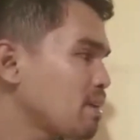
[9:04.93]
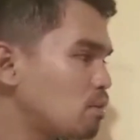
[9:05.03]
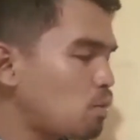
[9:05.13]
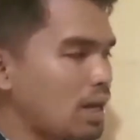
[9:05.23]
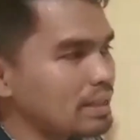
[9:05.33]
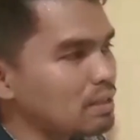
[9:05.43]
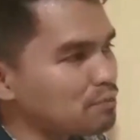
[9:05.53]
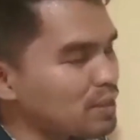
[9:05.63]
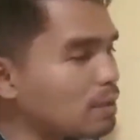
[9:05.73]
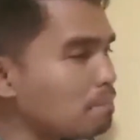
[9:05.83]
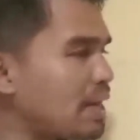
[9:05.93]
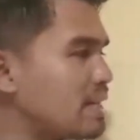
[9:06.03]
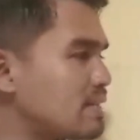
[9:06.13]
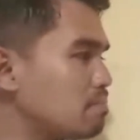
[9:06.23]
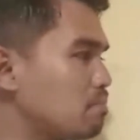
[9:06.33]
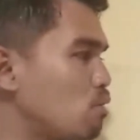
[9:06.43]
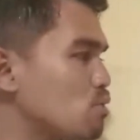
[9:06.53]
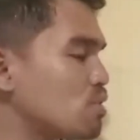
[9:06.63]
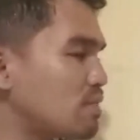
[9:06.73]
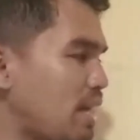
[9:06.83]
While the field of medicine,
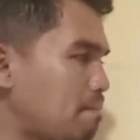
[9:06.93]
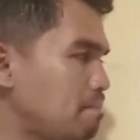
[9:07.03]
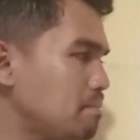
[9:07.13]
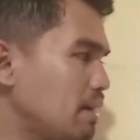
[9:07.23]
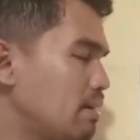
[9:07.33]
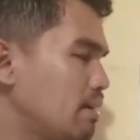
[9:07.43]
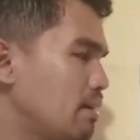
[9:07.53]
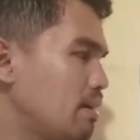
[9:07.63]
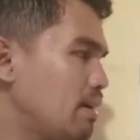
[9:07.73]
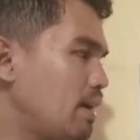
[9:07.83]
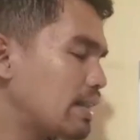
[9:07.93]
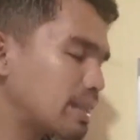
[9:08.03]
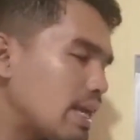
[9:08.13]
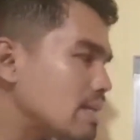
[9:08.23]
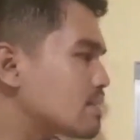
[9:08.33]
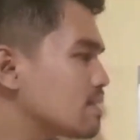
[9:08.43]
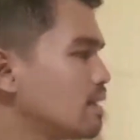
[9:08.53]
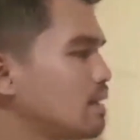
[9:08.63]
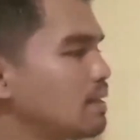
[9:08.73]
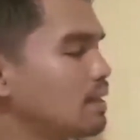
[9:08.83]
most of them, at least
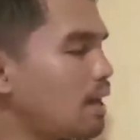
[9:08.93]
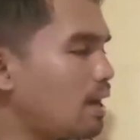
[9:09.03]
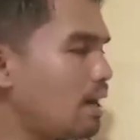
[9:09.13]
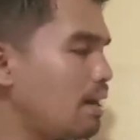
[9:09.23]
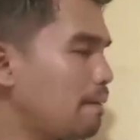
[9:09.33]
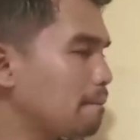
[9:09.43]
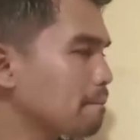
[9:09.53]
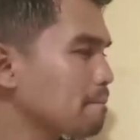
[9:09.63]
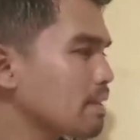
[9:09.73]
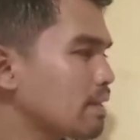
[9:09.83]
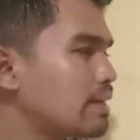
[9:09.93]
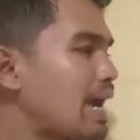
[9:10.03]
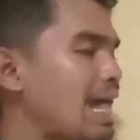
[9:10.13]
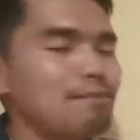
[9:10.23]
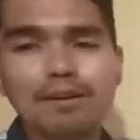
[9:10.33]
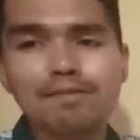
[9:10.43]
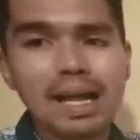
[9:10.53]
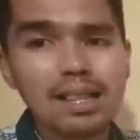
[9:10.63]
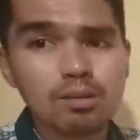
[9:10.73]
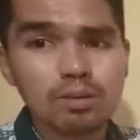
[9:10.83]
their alpha
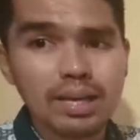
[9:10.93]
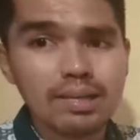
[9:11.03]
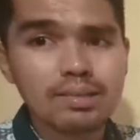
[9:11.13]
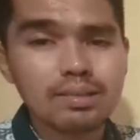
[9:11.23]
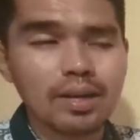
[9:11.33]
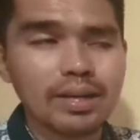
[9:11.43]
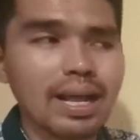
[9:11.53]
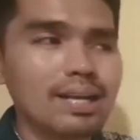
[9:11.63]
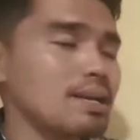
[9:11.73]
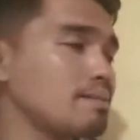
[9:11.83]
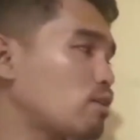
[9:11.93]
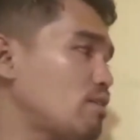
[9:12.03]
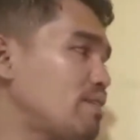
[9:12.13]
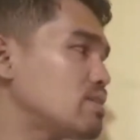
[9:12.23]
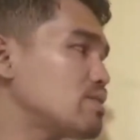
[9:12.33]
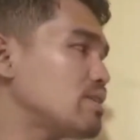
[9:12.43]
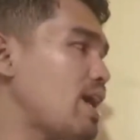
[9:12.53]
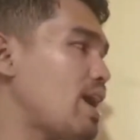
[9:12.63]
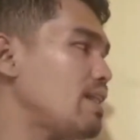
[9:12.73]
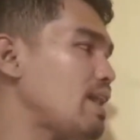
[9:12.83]
value is, or the
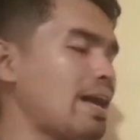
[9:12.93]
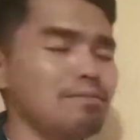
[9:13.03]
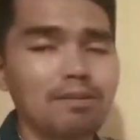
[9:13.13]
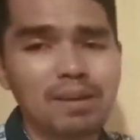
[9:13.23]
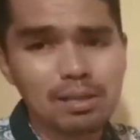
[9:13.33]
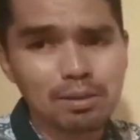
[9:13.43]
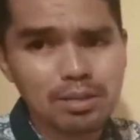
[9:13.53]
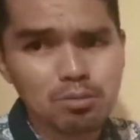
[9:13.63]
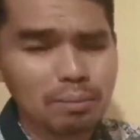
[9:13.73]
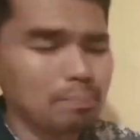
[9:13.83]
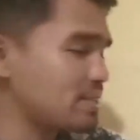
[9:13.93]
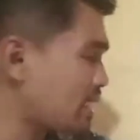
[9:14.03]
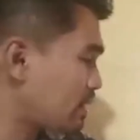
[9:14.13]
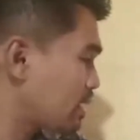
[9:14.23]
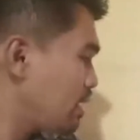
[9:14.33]
conventional alpha value is 1%.